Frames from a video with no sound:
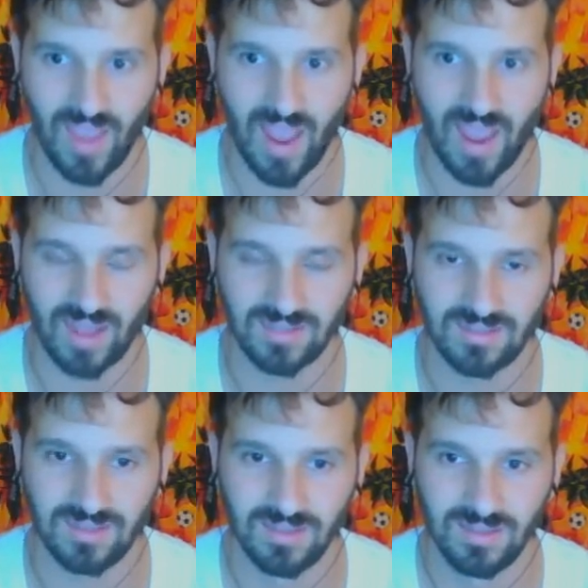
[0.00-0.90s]

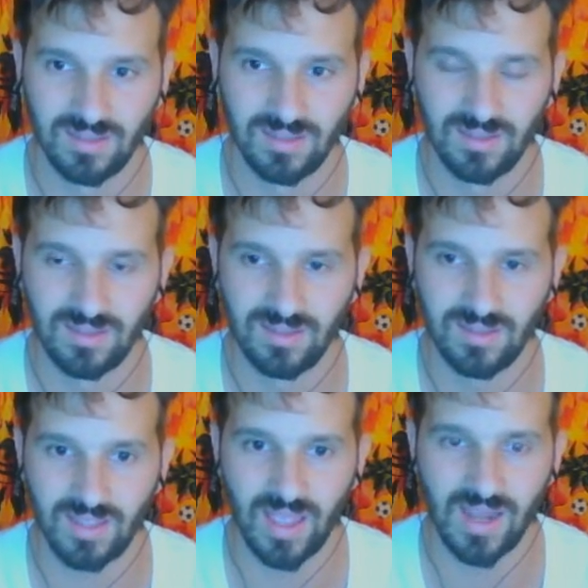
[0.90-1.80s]
act
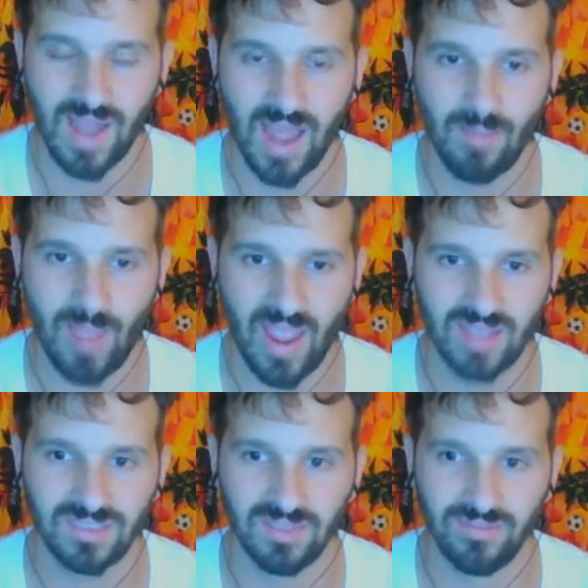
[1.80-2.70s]
and not
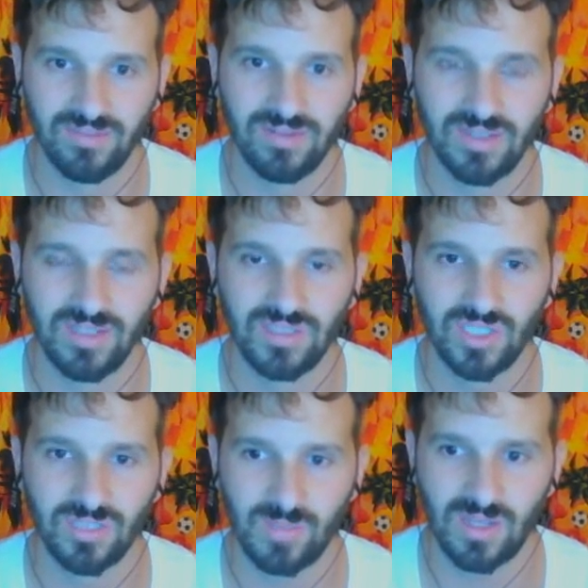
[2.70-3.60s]
passive.
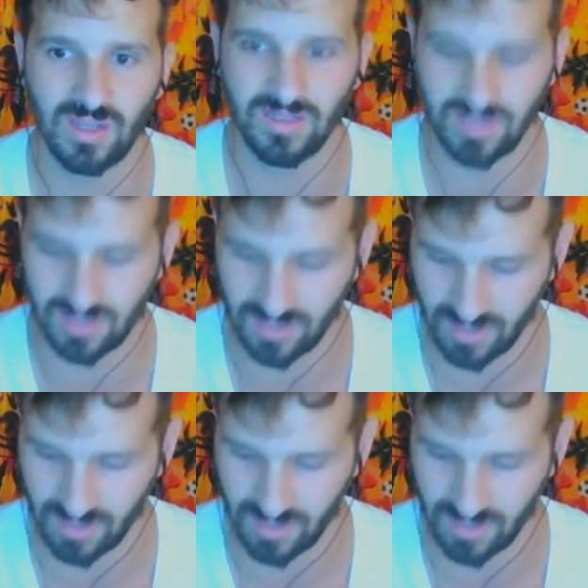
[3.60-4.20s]
Just because,